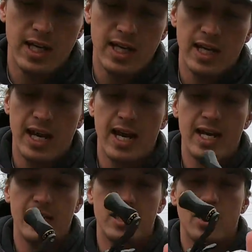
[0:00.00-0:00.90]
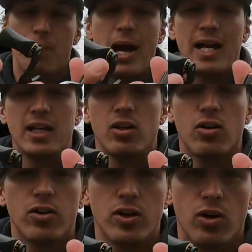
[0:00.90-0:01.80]
It has the backing
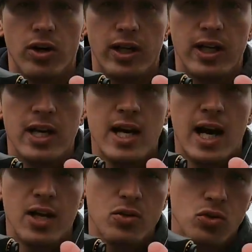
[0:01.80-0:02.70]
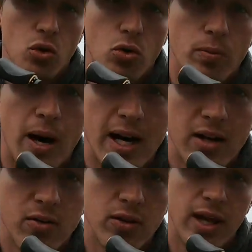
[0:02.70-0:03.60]
already on it. I use old
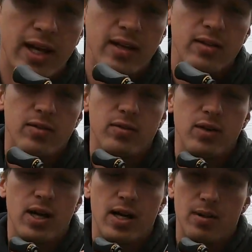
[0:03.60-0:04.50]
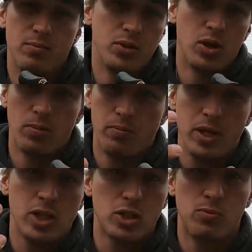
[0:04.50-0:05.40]
mono that on a
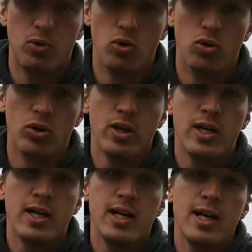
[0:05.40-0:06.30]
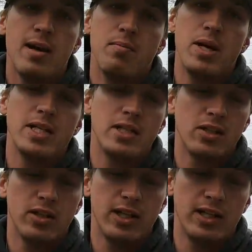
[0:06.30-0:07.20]
big spool, and
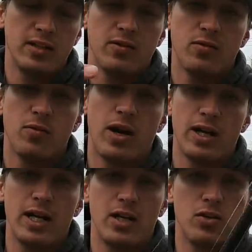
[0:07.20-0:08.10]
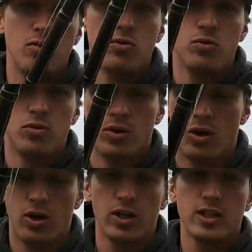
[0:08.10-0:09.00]
basically when I get a new
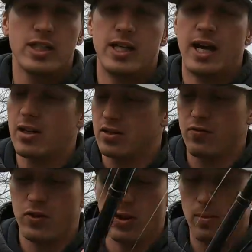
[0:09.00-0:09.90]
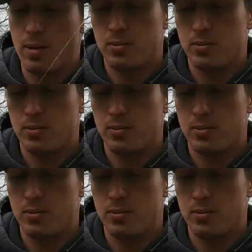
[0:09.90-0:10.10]
Ardent, I'll just fill them up.